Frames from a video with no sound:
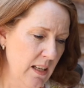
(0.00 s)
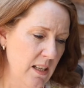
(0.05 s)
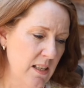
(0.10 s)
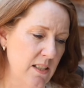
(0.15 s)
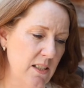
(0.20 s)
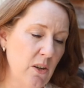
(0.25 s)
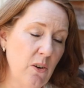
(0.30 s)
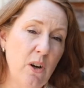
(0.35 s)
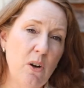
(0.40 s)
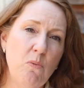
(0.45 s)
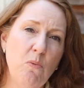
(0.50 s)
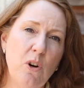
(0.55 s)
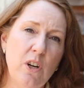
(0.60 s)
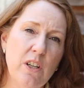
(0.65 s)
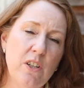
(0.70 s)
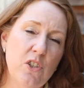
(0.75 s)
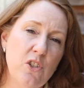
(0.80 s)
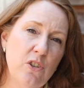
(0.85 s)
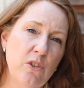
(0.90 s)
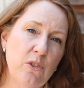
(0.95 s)
So I
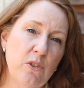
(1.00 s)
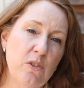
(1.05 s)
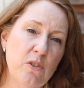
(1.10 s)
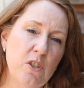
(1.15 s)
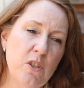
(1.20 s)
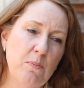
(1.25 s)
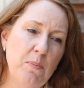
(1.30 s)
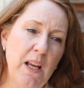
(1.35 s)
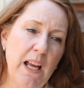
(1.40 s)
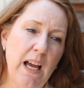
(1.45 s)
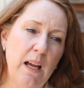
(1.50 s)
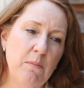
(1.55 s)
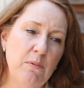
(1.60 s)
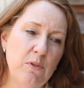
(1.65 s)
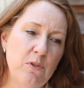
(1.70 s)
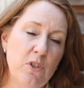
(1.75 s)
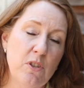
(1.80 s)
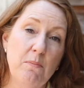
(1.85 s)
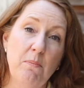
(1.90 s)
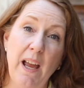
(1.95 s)
wanted children to be
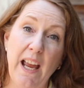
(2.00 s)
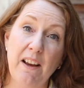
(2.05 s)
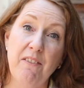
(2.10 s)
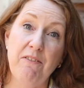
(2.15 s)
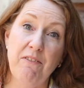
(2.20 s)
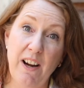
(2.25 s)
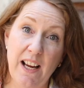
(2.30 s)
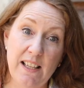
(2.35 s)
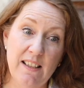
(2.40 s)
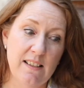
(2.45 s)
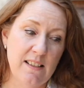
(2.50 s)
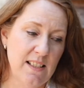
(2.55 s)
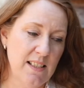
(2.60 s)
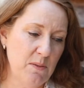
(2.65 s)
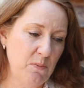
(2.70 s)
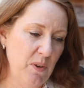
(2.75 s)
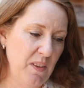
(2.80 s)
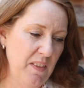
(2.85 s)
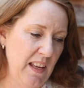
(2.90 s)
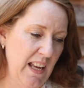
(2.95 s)
able to make
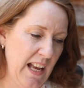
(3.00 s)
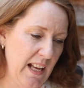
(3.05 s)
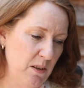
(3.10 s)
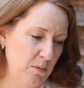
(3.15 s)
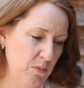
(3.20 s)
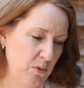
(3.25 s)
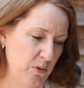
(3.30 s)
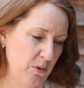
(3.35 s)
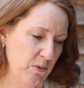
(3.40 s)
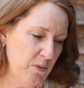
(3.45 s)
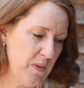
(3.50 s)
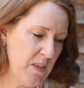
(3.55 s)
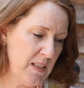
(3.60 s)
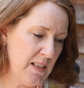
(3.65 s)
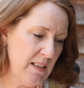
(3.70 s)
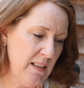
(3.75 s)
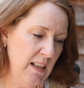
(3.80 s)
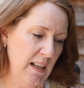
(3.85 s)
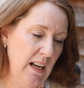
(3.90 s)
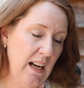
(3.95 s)
friends with the
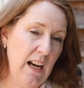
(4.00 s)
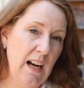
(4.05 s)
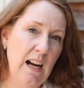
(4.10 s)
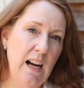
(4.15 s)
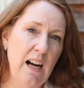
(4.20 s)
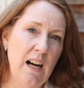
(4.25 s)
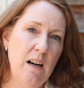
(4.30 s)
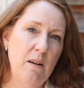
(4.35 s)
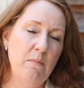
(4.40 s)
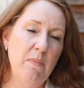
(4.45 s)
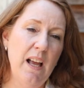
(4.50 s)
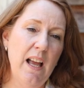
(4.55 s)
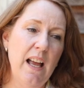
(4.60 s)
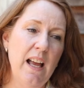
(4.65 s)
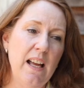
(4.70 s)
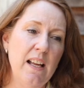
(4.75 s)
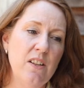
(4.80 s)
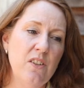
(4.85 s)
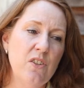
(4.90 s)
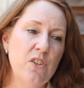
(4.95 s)
animals
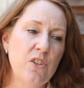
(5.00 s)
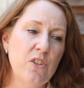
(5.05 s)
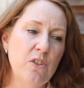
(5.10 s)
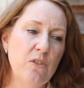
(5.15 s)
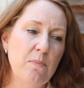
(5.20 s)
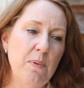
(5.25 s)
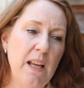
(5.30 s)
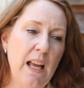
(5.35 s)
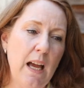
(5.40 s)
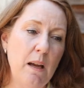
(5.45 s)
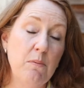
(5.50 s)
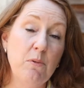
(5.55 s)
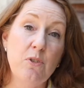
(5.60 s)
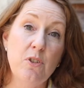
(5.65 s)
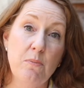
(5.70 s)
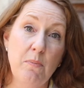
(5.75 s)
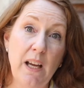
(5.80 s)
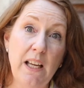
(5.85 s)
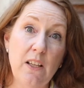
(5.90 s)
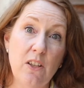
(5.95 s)
and to be able
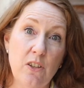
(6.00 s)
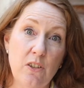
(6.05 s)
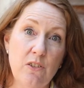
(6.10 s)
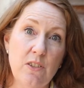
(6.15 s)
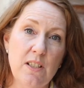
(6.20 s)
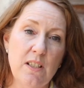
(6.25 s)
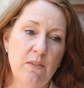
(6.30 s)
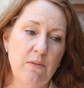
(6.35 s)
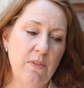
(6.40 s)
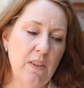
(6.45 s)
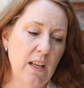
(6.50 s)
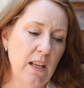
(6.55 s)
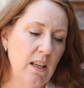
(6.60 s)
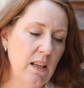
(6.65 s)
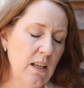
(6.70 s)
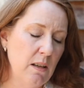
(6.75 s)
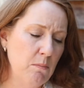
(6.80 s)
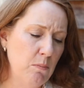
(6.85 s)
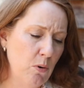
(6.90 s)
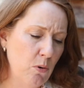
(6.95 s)
to make use of the
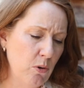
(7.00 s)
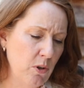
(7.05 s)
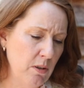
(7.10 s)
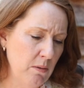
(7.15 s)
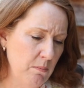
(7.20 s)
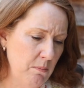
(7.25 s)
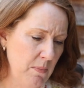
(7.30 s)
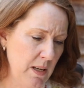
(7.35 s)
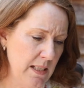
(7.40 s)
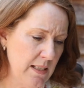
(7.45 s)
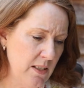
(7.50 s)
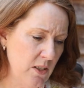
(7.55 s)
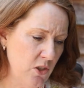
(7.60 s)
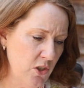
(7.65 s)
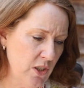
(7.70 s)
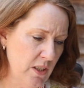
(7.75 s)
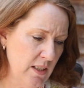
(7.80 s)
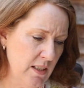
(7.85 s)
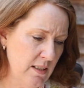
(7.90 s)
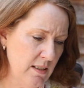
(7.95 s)
important
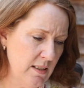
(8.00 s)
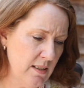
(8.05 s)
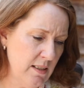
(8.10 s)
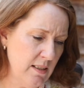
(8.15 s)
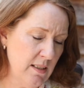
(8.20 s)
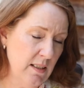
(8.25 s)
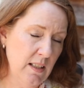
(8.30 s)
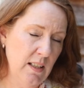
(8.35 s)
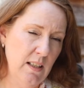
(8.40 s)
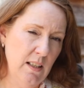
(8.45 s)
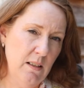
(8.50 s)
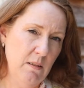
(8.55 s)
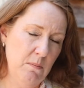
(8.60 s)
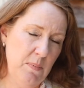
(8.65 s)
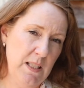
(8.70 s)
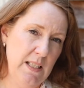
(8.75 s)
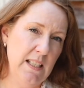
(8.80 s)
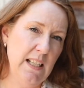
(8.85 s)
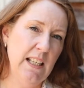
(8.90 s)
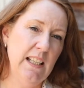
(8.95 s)
messages.
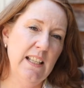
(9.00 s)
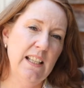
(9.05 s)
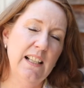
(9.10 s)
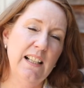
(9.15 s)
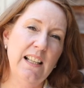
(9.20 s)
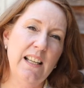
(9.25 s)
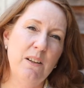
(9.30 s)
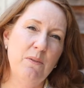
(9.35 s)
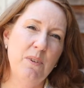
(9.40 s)
Particularly